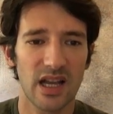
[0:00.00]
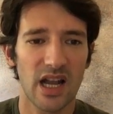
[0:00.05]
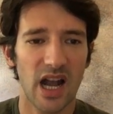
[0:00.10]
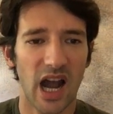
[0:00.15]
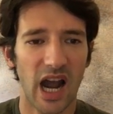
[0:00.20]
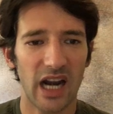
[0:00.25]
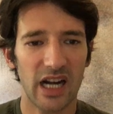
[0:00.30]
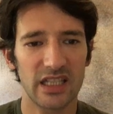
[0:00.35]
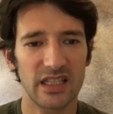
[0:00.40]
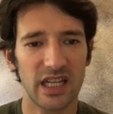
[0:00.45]

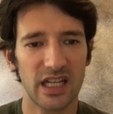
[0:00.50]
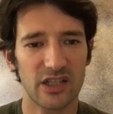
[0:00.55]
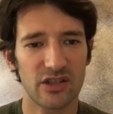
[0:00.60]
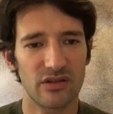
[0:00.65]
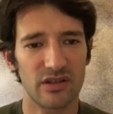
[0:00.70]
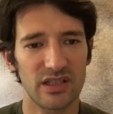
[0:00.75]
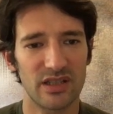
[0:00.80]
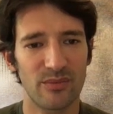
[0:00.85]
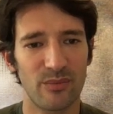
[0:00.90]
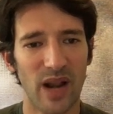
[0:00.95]
Architecture
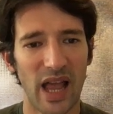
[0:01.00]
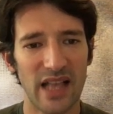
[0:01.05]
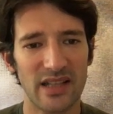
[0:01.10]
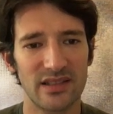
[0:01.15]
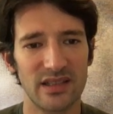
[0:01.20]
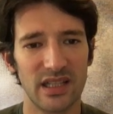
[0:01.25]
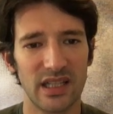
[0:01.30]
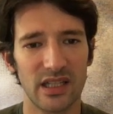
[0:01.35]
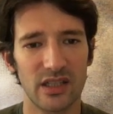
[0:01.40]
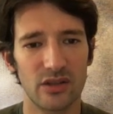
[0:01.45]
is
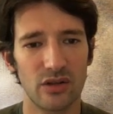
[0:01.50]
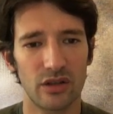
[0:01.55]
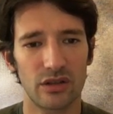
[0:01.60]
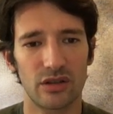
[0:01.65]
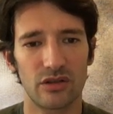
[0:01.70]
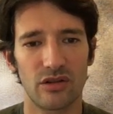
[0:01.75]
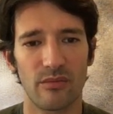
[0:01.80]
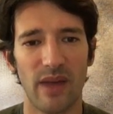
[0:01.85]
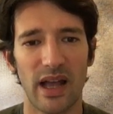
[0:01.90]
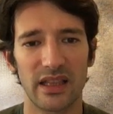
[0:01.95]
plastic, not a
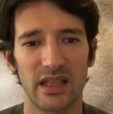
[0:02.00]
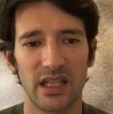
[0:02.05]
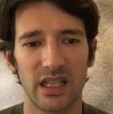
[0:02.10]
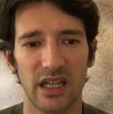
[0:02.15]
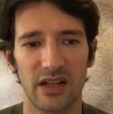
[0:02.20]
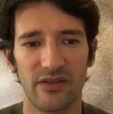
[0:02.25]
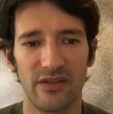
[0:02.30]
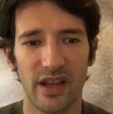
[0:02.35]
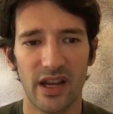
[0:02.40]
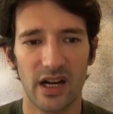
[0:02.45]
romantic
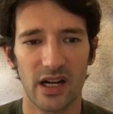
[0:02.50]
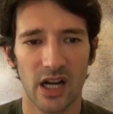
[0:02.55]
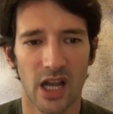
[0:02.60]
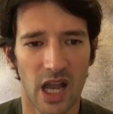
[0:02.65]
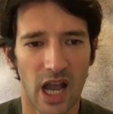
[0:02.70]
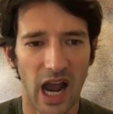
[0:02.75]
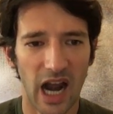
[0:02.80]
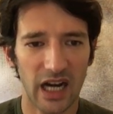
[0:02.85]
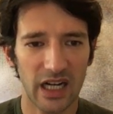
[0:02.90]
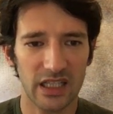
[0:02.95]
affair.
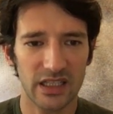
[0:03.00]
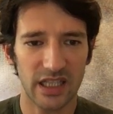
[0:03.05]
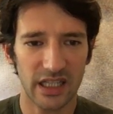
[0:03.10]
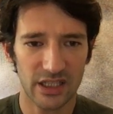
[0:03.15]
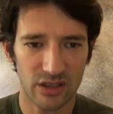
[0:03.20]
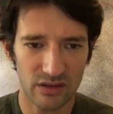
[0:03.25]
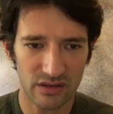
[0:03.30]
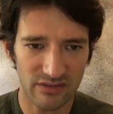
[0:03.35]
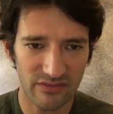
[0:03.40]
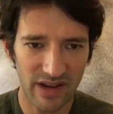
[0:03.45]

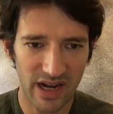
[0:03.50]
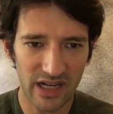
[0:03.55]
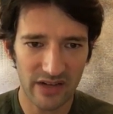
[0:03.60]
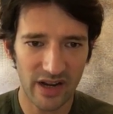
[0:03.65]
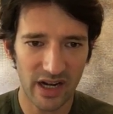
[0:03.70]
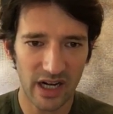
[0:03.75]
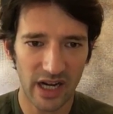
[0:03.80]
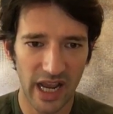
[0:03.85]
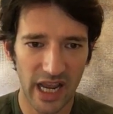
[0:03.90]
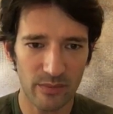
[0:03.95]
Architecture is very,
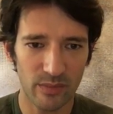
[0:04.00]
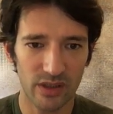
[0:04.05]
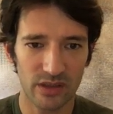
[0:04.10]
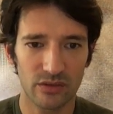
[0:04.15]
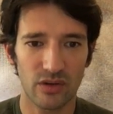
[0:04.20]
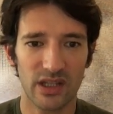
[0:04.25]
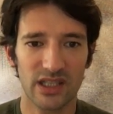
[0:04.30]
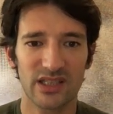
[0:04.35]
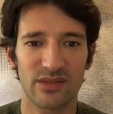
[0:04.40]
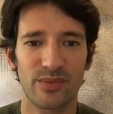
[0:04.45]
very able
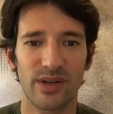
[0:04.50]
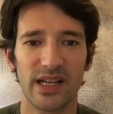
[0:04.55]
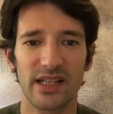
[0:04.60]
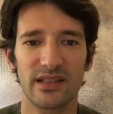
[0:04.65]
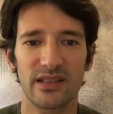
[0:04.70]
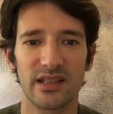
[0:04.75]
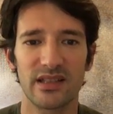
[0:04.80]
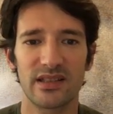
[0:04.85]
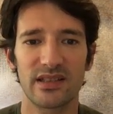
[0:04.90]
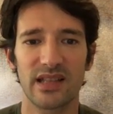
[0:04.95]
to express
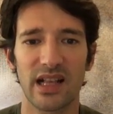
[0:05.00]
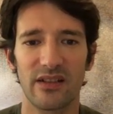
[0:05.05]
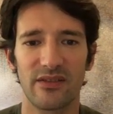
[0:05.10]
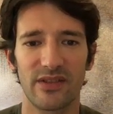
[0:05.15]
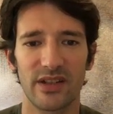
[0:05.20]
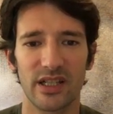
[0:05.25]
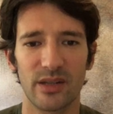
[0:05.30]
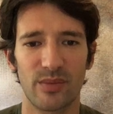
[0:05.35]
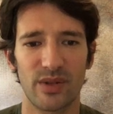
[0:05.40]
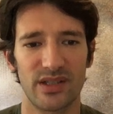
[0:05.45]
itself
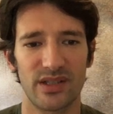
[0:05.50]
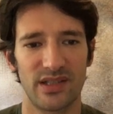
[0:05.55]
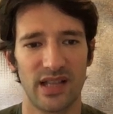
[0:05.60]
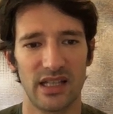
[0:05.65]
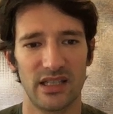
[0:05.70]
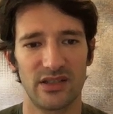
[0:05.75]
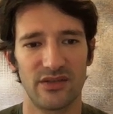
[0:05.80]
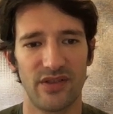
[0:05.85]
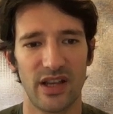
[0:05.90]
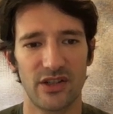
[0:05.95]
in a
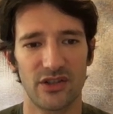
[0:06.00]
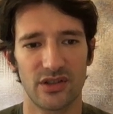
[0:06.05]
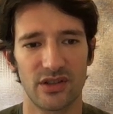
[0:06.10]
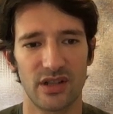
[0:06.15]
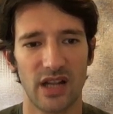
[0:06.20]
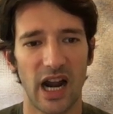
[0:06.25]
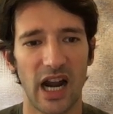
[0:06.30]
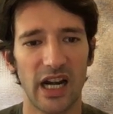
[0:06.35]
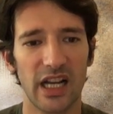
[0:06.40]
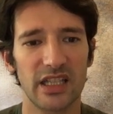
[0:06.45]
precise fashion.
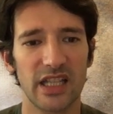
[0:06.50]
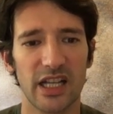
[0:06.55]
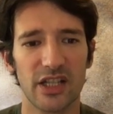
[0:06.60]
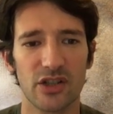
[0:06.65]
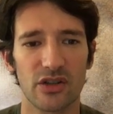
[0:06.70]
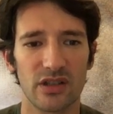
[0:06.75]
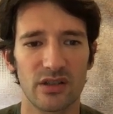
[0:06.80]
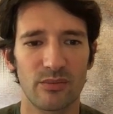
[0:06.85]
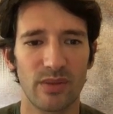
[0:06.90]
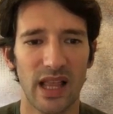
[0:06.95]
Architecture
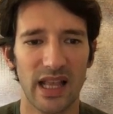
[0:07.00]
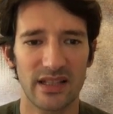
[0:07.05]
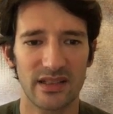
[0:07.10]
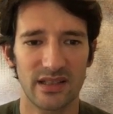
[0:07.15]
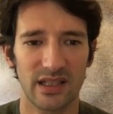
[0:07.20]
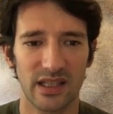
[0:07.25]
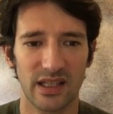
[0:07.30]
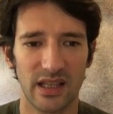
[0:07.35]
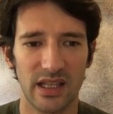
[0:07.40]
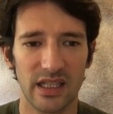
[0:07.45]
is
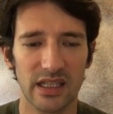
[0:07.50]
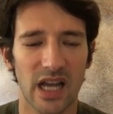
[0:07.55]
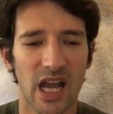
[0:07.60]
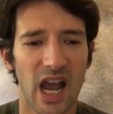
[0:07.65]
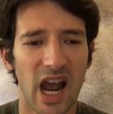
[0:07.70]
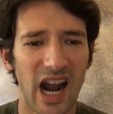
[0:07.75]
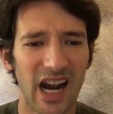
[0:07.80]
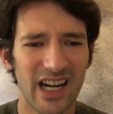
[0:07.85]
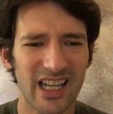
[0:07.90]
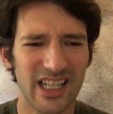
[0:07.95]
plastic thing.
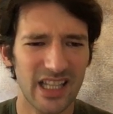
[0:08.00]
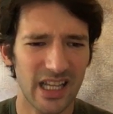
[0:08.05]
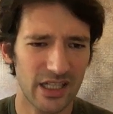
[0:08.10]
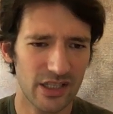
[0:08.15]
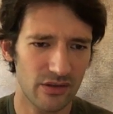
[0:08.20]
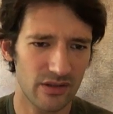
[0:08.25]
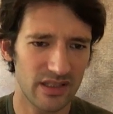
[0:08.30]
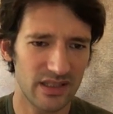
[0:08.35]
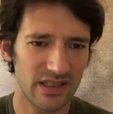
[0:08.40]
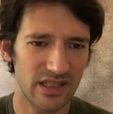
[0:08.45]

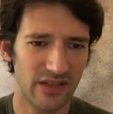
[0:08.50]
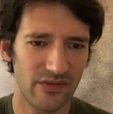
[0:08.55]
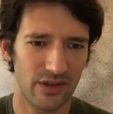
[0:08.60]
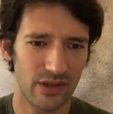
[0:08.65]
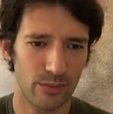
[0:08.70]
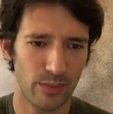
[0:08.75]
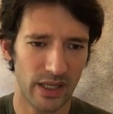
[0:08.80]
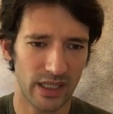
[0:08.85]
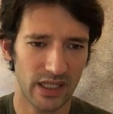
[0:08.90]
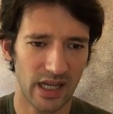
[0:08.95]
Architecture is stifled
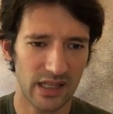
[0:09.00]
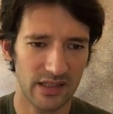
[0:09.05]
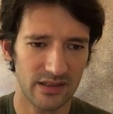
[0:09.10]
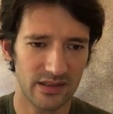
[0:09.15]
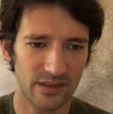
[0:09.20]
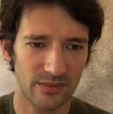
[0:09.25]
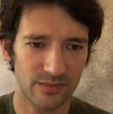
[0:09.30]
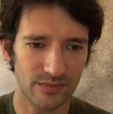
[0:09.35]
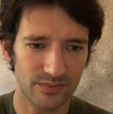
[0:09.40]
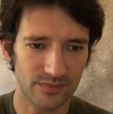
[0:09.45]
by
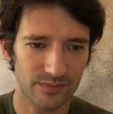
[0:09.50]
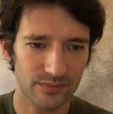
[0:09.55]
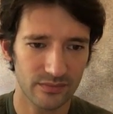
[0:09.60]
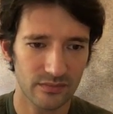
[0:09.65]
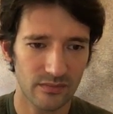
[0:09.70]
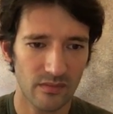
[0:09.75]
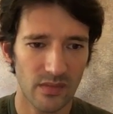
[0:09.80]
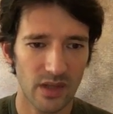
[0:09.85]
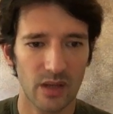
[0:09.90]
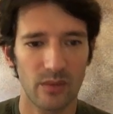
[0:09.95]
custom.
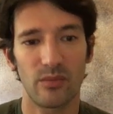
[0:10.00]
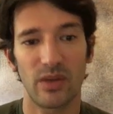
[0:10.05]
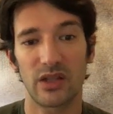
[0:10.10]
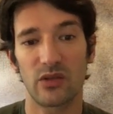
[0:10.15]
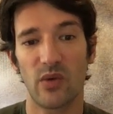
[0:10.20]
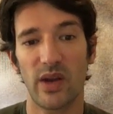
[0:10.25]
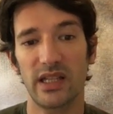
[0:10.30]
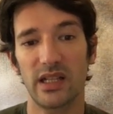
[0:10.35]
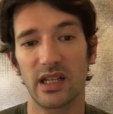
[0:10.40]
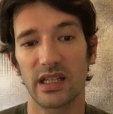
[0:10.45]
But
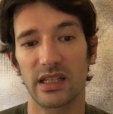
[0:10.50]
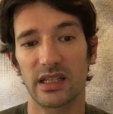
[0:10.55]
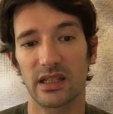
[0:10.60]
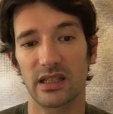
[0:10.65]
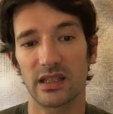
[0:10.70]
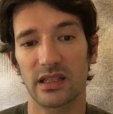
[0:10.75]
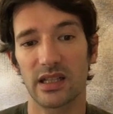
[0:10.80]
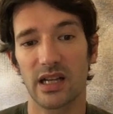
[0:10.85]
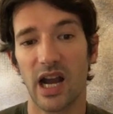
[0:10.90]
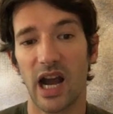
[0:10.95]
wait a little.
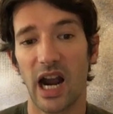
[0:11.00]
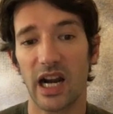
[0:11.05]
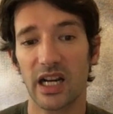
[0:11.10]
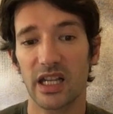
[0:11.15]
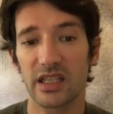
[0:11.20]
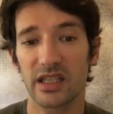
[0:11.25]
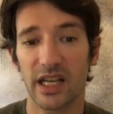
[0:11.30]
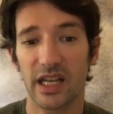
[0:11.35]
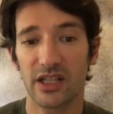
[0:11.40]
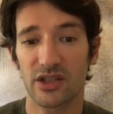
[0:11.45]

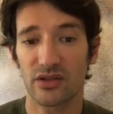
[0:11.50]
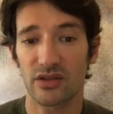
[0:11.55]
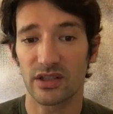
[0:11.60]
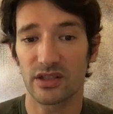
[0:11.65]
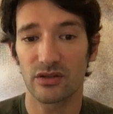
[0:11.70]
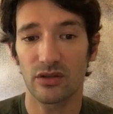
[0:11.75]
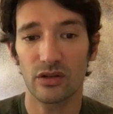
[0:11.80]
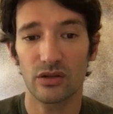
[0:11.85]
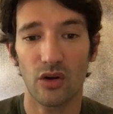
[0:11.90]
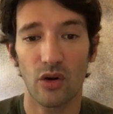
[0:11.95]
Architecture is
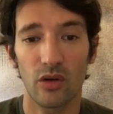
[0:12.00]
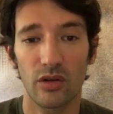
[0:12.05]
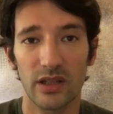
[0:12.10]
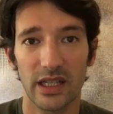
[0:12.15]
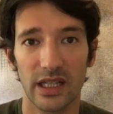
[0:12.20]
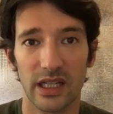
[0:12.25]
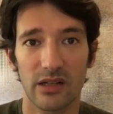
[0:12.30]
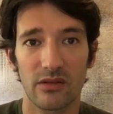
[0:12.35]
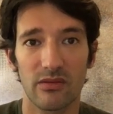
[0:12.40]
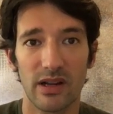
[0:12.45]
not only
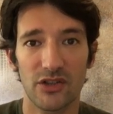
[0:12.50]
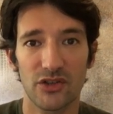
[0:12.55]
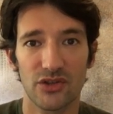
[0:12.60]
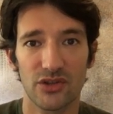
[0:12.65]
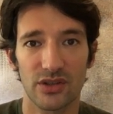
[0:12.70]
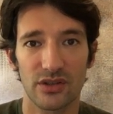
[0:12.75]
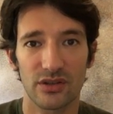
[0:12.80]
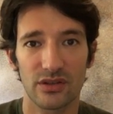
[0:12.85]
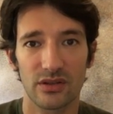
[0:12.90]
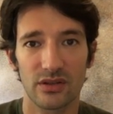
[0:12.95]
a
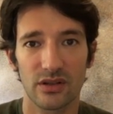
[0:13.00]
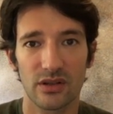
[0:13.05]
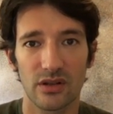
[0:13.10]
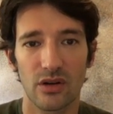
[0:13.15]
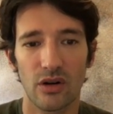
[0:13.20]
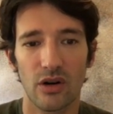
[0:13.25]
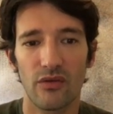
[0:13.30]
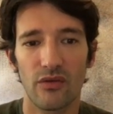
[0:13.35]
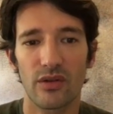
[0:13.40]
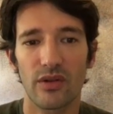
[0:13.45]
question
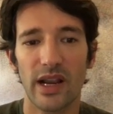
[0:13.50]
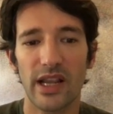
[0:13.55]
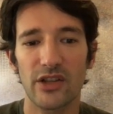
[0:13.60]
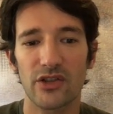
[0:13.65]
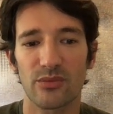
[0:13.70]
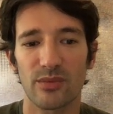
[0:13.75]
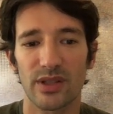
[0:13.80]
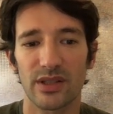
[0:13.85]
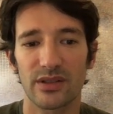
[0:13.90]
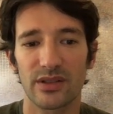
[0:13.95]
of
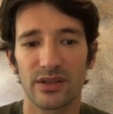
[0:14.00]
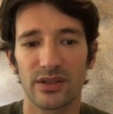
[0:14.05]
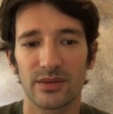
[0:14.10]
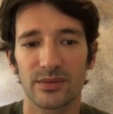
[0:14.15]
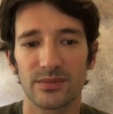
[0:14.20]
arrangement.